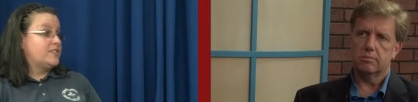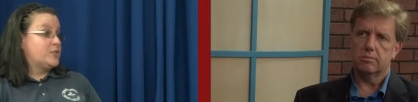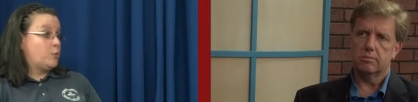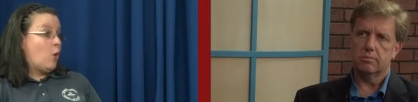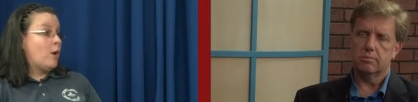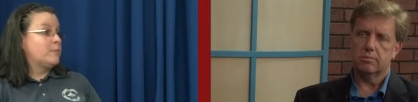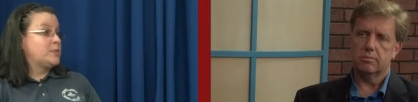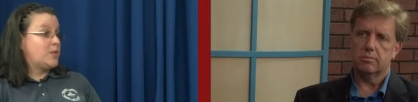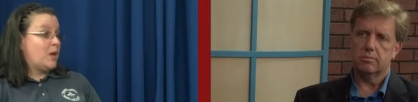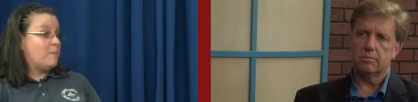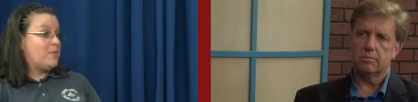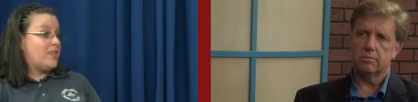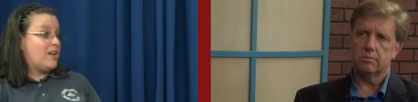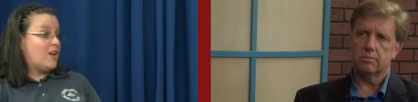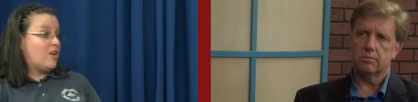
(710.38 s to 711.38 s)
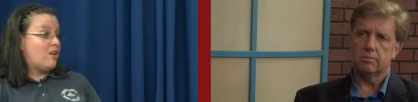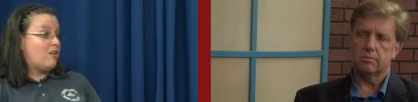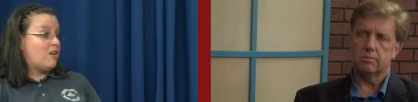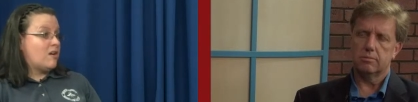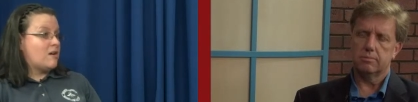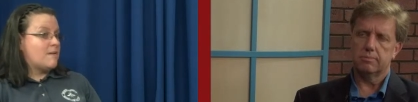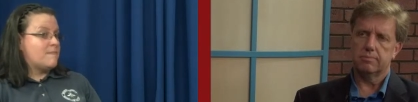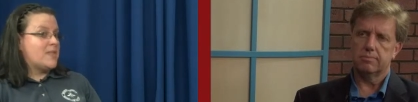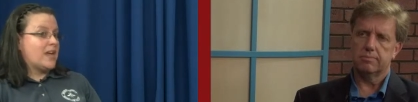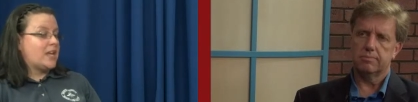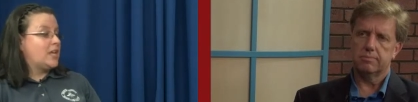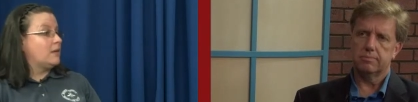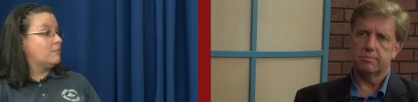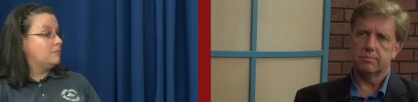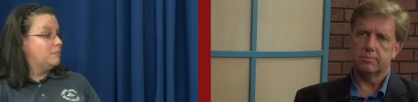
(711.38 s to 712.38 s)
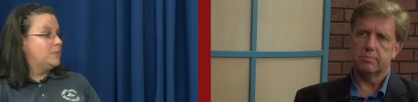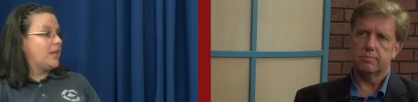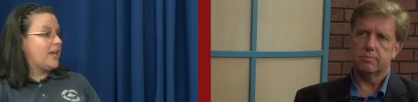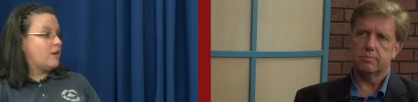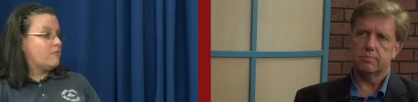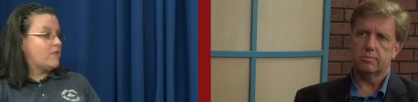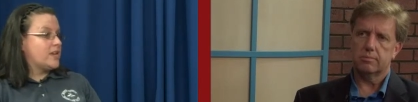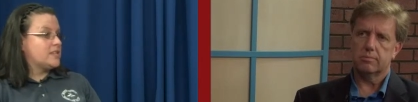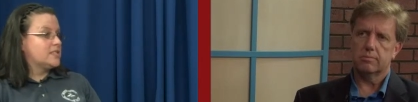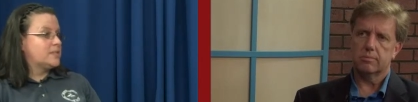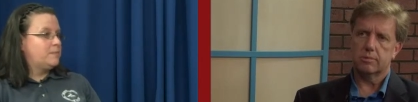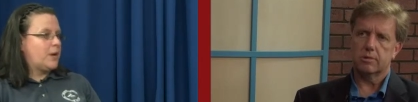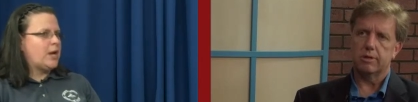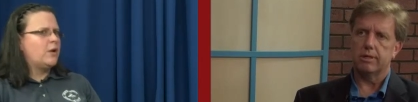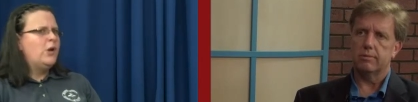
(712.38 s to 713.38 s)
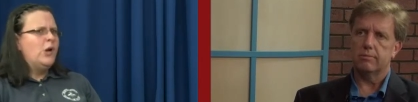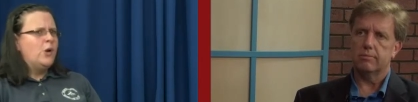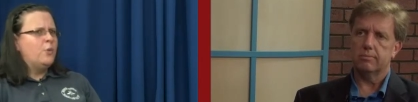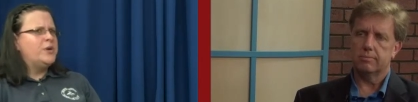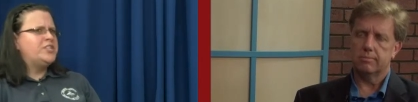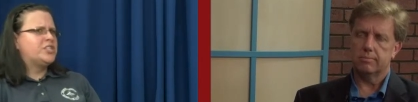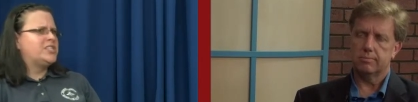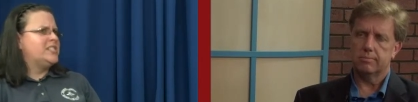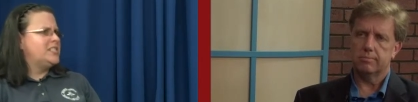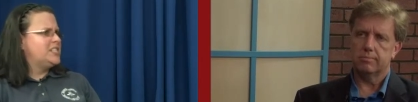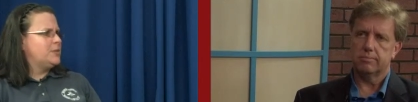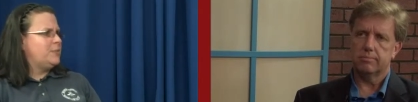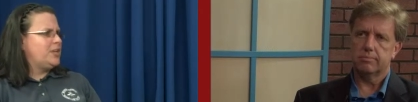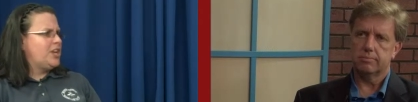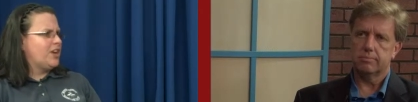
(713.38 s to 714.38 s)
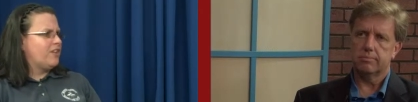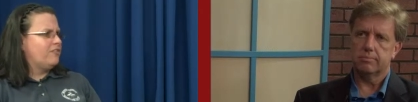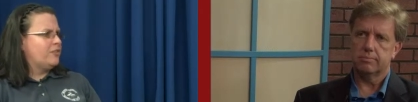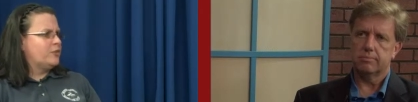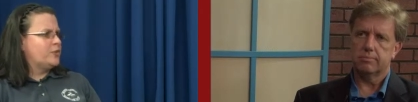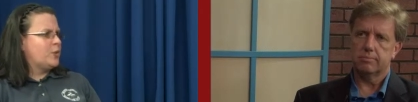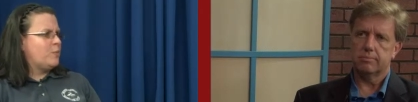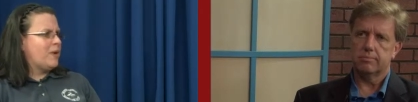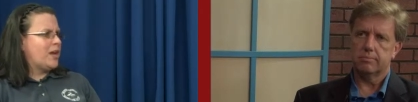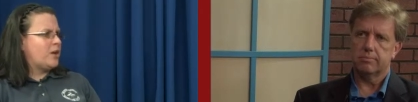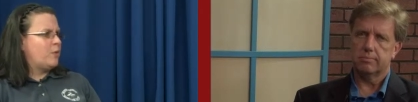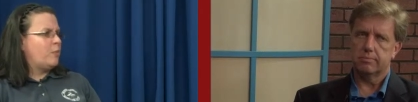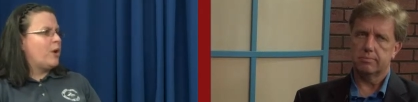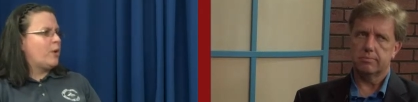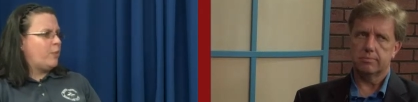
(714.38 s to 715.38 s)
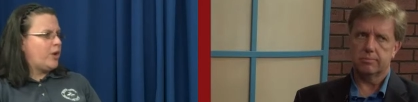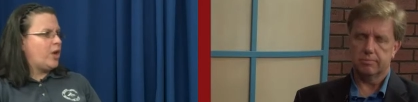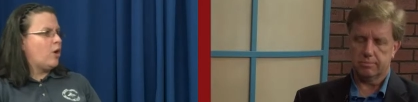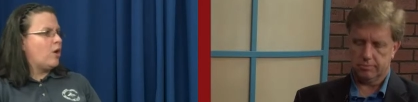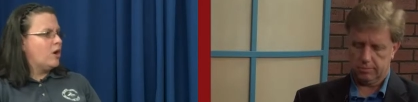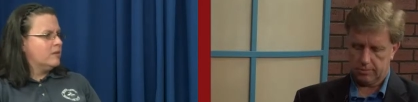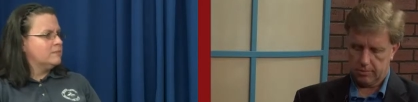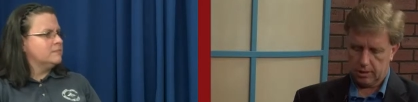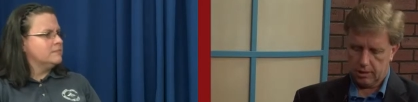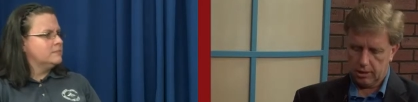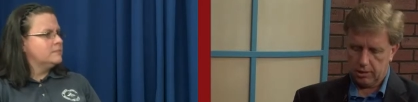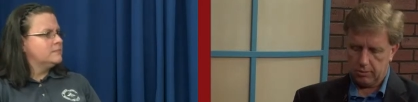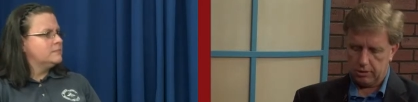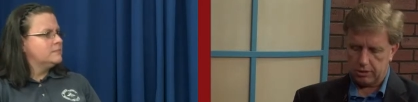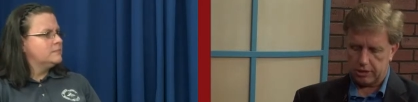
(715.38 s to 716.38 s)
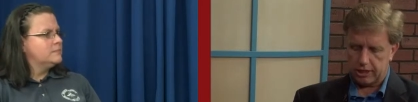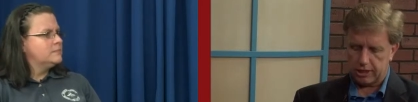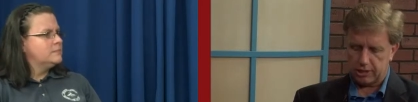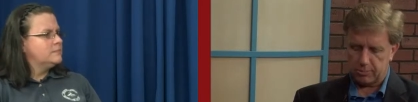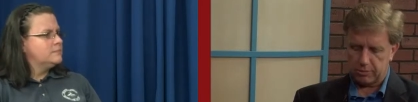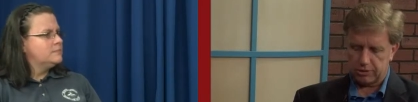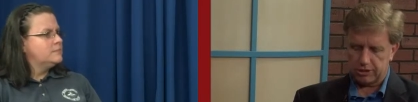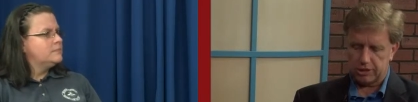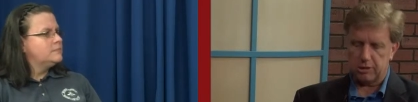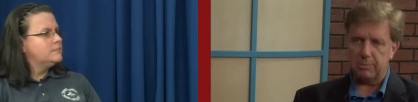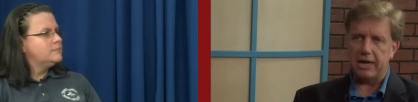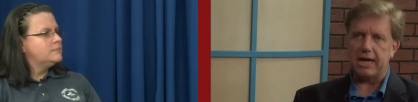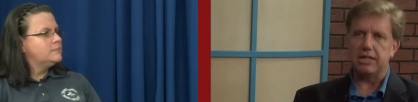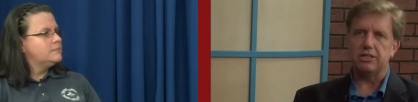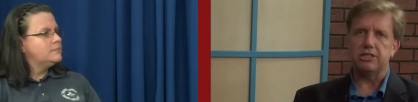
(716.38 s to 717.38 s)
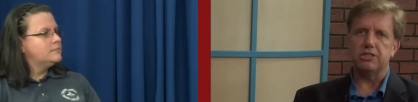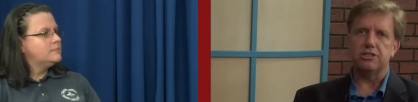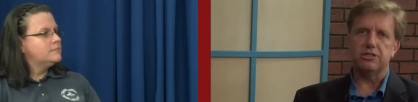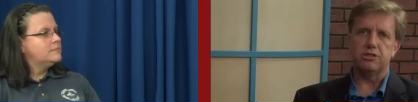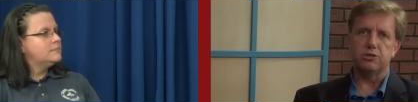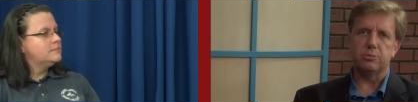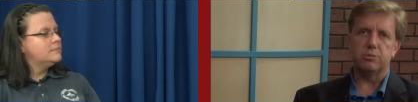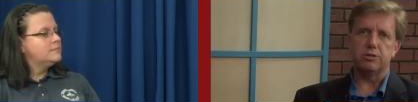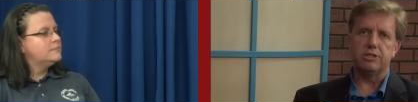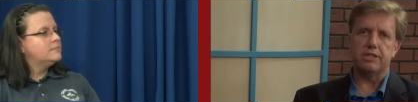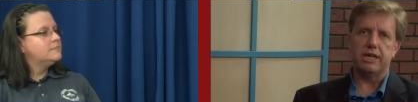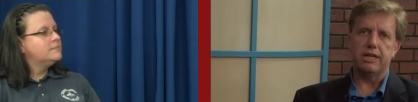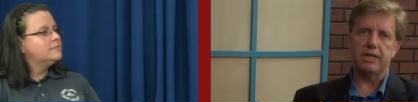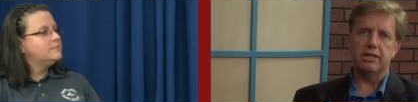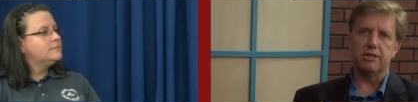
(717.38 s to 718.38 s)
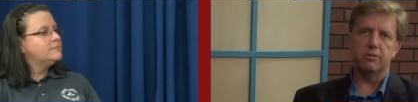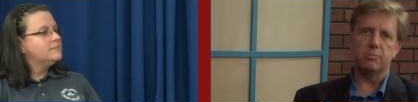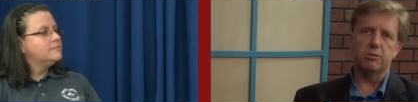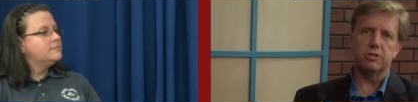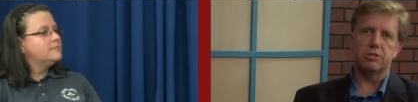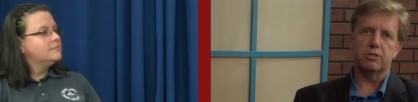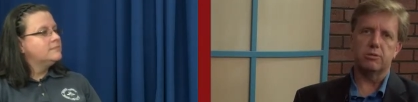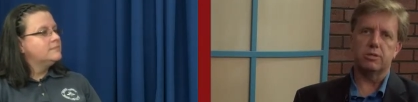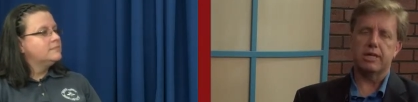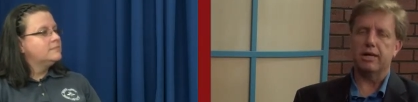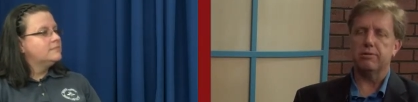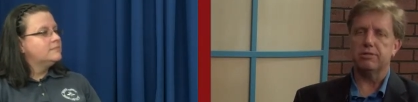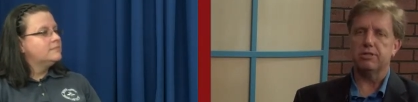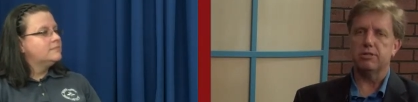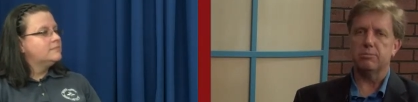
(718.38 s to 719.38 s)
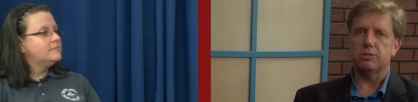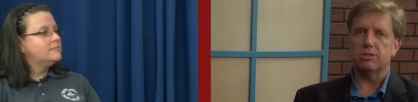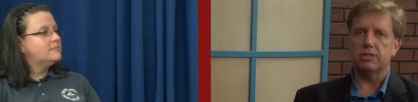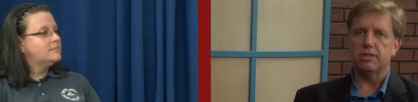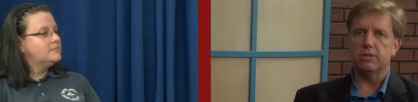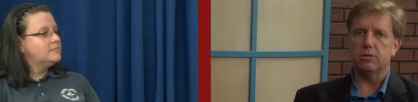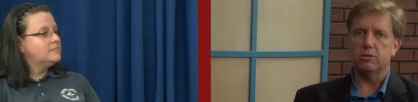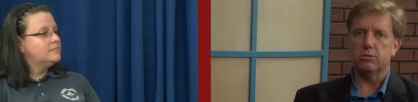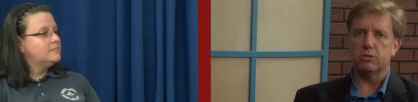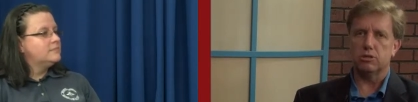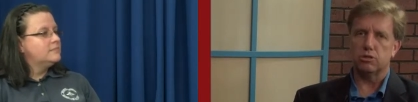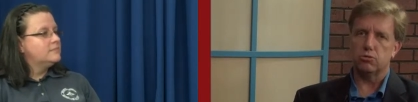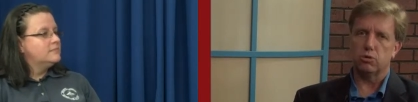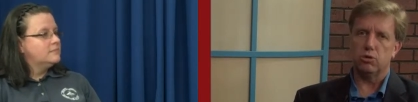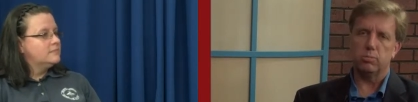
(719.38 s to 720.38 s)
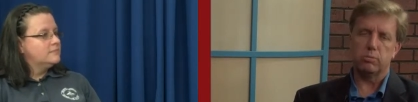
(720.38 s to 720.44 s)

Speaker 1: swamps up there um, that can play a risk. But right. we just need to be careful no matter where we are.
Speaker 2: We are talking to Priscilla Matton, and she's the superintendent of the Bristol County Mosquito Control